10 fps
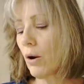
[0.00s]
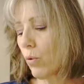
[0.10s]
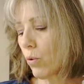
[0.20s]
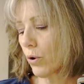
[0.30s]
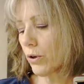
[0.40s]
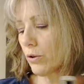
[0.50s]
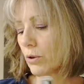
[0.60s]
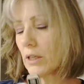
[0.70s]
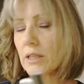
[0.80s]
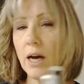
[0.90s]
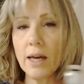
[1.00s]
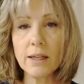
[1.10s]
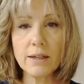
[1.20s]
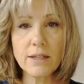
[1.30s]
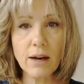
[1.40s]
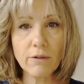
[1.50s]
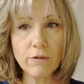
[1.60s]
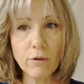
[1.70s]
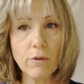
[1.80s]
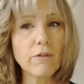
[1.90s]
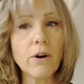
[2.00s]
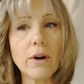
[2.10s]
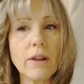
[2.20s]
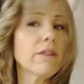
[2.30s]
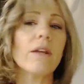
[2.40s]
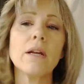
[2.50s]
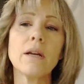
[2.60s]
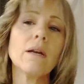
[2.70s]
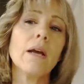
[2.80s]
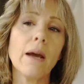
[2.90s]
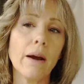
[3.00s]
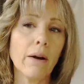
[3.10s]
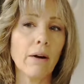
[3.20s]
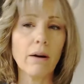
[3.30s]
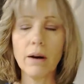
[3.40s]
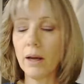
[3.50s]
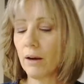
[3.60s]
or you can dial it down for very thin hair,